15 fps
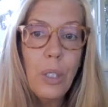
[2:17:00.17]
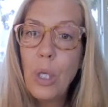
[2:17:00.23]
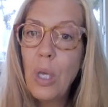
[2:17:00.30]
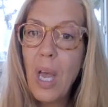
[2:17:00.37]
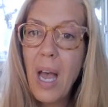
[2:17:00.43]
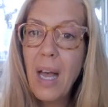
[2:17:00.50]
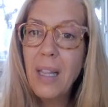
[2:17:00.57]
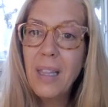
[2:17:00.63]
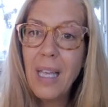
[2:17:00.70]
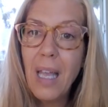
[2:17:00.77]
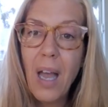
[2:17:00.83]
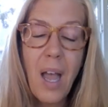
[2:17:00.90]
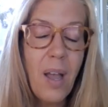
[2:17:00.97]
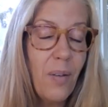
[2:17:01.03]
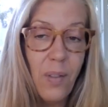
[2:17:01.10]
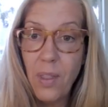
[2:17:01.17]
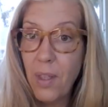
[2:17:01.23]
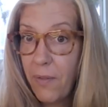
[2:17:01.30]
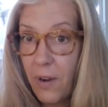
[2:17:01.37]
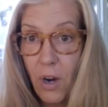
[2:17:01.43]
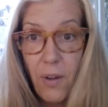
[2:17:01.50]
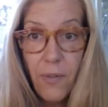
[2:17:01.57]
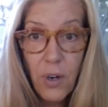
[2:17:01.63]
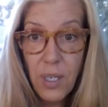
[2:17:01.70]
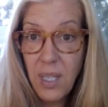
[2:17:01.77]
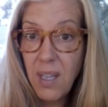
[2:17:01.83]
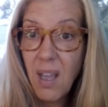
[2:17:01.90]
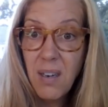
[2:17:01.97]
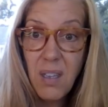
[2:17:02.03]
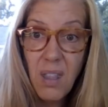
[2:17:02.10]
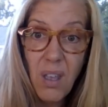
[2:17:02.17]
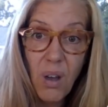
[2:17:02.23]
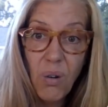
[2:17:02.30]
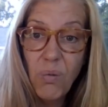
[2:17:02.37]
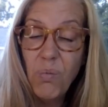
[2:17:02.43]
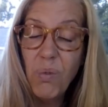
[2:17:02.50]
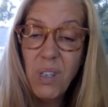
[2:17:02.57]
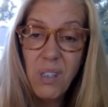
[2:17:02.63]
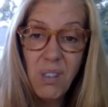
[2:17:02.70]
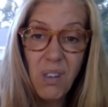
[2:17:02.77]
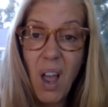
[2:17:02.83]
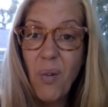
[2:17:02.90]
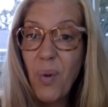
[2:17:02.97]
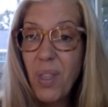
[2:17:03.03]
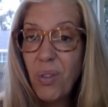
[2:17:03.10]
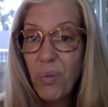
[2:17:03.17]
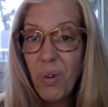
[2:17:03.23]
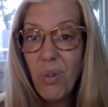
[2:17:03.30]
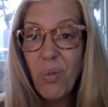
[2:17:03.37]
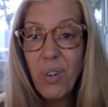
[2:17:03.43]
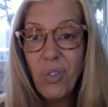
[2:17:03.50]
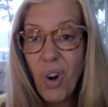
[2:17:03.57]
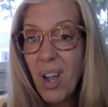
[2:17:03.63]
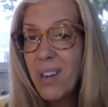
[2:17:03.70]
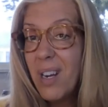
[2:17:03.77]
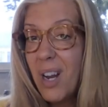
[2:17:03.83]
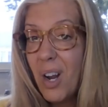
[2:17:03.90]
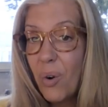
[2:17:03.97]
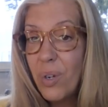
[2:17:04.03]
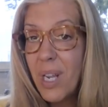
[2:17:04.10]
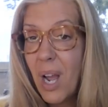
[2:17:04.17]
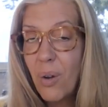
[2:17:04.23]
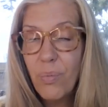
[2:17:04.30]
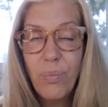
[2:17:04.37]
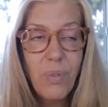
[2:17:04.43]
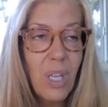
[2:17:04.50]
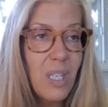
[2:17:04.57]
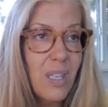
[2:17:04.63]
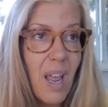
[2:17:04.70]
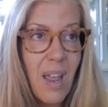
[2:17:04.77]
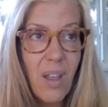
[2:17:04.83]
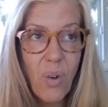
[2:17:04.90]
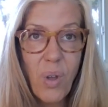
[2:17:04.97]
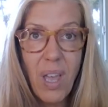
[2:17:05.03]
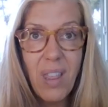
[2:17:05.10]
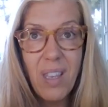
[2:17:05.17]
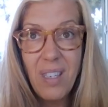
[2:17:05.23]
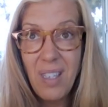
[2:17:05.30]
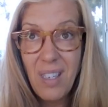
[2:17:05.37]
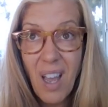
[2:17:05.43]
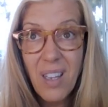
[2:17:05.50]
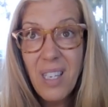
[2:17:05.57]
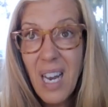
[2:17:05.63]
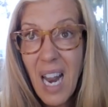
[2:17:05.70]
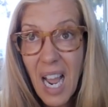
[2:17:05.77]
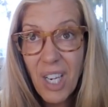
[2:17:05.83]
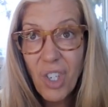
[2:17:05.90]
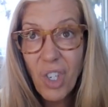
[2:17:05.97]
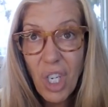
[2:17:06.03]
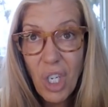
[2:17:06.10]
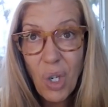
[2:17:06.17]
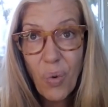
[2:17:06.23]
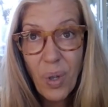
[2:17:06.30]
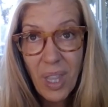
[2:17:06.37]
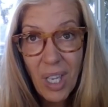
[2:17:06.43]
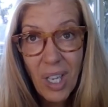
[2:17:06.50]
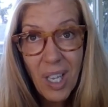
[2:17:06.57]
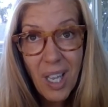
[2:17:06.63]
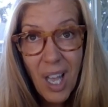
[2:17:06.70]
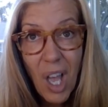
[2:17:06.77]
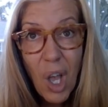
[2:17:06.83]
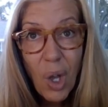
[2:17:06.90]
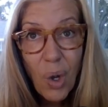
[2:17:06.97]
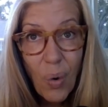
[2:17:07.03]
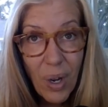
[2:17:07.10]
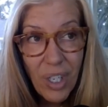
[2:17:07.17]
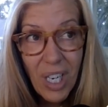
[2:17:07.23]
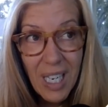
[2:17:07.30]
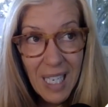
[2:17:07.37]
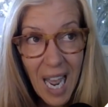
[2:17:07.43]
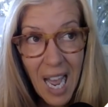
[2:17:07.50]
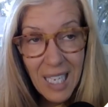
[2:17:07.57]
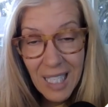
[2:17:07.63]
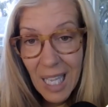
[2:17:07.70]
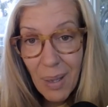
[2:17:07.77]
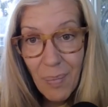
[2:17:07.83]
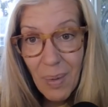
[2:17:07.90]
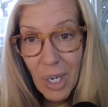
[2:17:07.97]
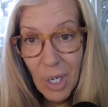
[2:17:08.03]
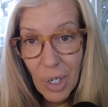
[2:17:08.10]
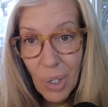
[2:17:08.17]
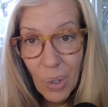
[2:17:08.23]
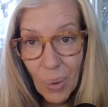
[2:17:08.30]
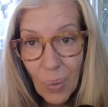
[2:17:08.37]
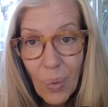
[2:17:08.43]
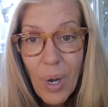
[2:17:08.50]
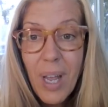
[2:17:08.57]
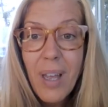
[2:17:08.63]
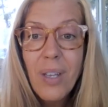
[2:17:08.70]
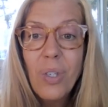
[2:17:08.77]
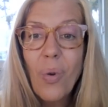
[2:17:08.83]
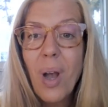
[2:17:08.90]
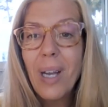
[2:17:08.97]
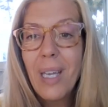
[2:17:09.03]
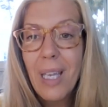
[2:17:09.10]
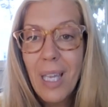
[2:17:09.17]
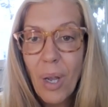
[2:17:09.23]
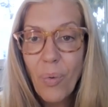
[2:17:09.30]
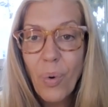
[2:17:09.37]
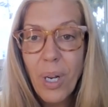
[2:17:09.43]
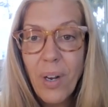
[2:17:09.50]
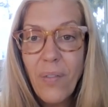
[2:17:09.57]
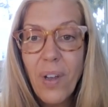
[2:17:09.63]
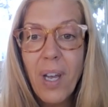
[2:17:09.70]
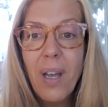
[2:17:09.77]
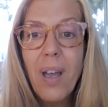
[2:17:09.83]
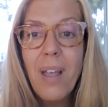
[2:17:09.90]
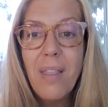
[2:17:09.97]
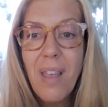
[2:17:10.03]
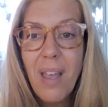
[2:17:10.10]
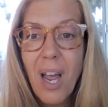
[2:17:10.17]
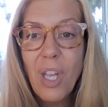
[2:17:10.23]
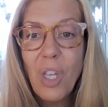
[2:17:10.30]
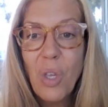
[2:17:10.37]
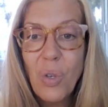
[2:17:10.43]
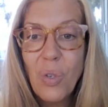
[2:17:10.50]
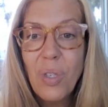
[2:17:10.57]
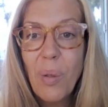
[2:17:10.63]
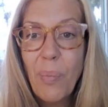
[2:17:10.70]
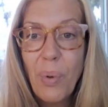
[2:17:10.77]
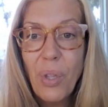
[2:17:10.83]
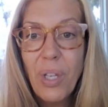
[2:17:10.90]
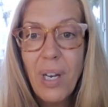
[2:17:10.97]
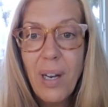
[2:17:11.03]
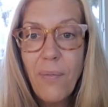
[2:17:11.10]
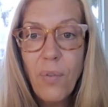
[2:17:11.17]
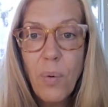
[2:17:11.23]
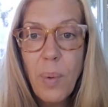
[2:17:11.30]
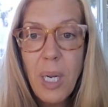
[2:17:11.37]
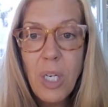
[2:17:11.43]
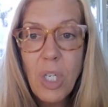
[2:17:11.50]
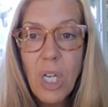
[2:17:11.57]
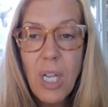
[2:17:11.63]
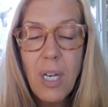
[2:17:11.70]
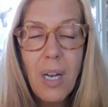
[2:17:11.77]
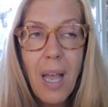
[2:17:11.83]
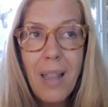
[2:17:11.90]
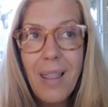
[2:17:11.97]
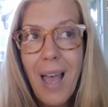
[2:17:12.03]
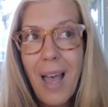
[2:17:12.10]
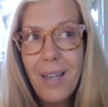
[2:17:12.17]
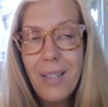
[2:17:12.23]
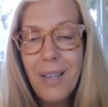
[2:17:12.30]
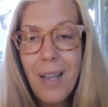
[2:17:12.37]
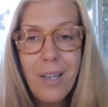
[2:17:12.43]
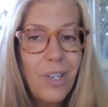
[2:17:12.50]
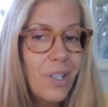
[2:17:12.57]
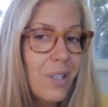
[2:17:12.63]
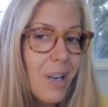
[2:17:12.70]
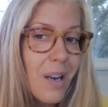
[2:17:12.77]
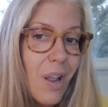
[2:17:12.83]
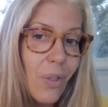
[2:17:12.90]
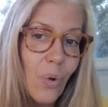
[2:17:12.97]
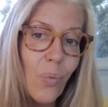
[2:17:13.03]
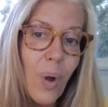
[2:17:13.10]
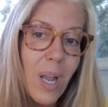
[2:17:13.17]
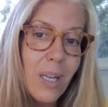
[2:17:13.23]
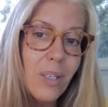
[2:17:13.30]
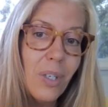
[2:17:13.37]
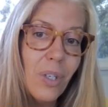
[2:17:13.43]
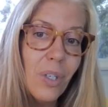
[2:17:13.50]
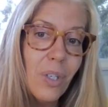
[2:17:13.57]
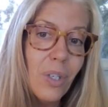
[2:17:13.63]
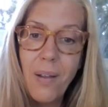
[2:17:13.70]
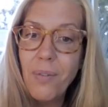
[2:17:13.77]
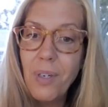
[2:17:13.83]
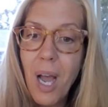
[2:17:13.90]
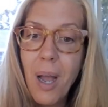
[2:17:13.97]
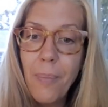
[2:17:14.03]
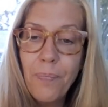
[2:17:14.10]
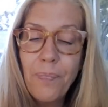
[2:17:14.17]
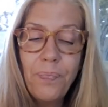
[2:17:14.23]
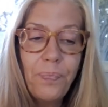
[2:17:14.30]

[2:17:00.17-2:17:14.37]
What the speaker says: the very first thing I did though was I went through and tried to narrow down and say, okay, this doesn't actually do what the question is asking me to do, so I can get rid of it. And then I use the bulleted information, and that's just another way to save time.